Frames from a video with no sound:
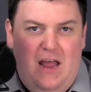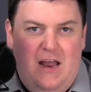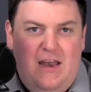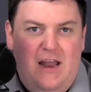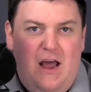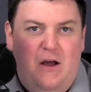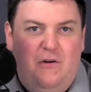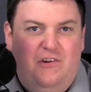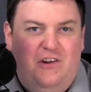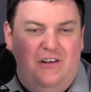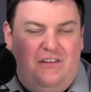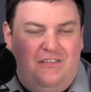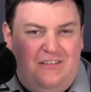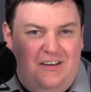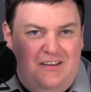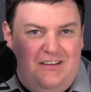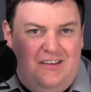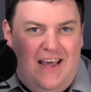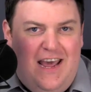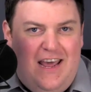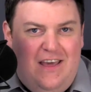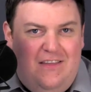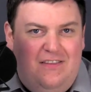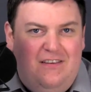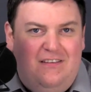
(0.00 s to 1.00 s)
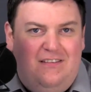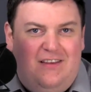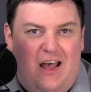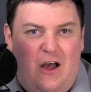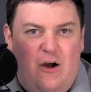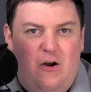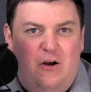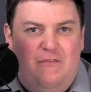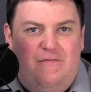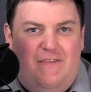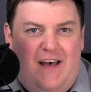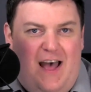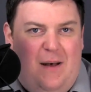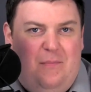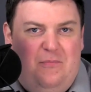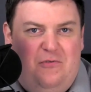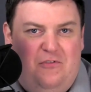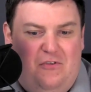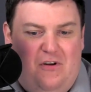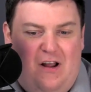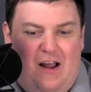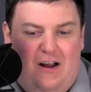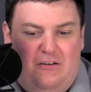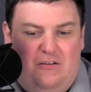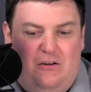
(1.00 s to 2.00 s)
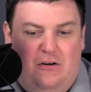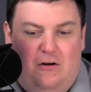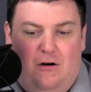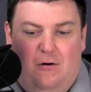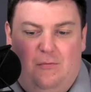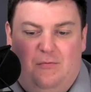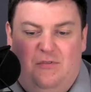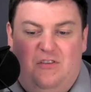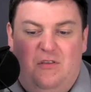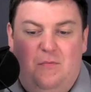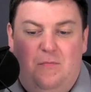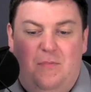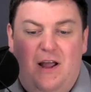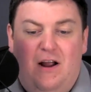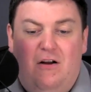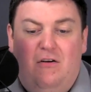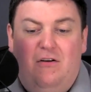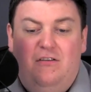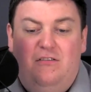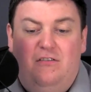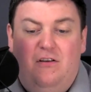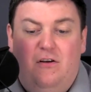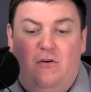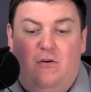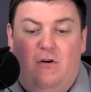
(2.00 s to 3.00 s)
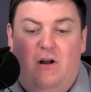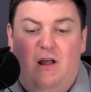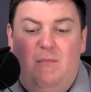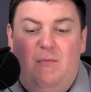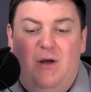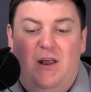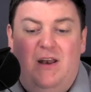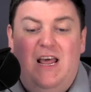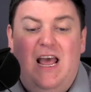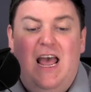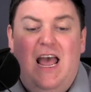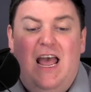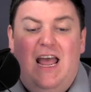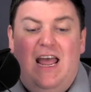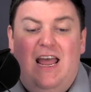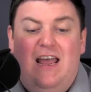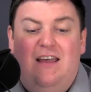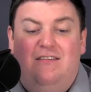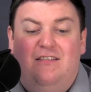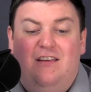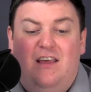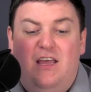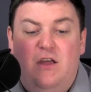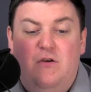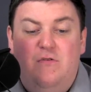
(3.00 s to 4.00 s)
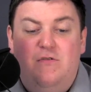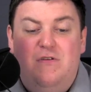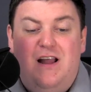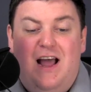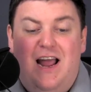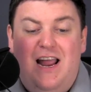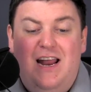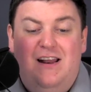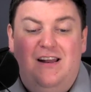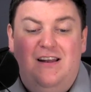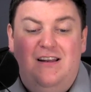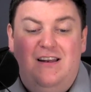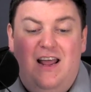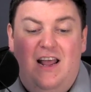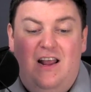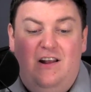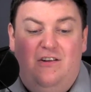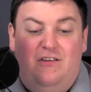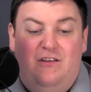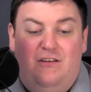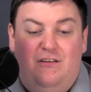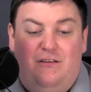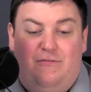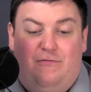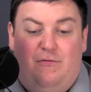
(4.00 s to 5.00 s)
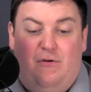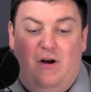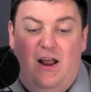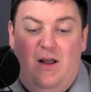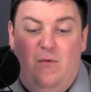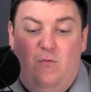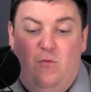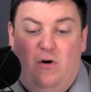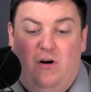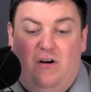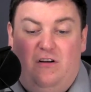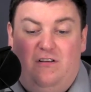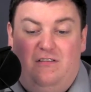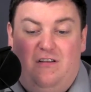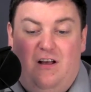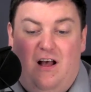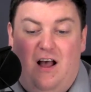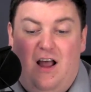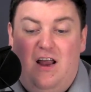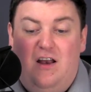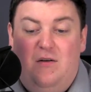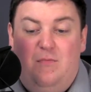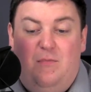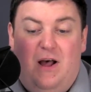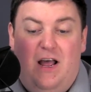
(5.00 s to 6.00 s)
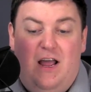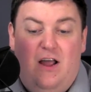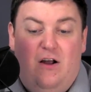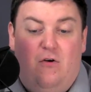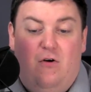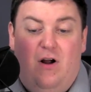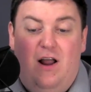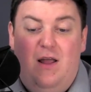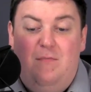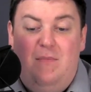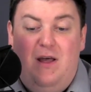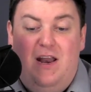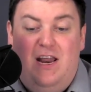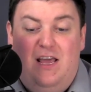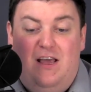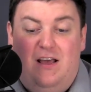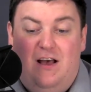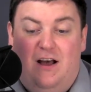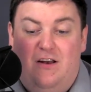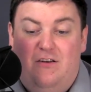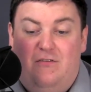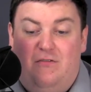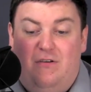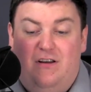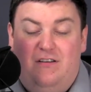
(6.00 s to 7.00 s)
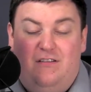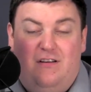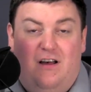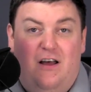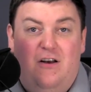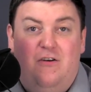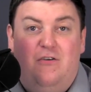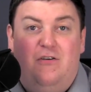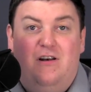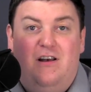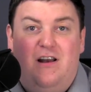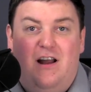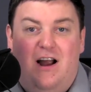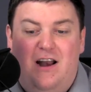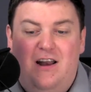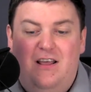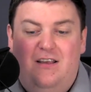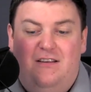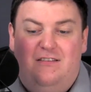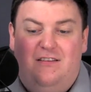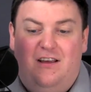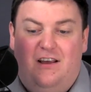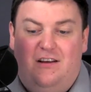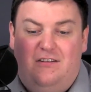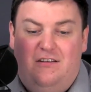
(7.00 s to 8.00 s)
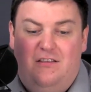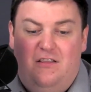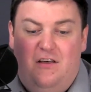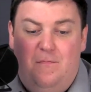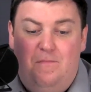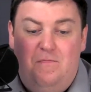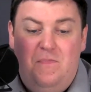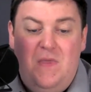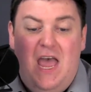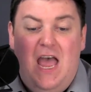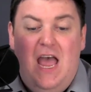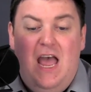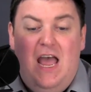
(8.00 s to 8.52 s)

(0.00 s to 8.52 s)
Now, just to take this out of abstract terms, the Paris Agreement is a United Nations framework signed by a great many countries, 196 of them,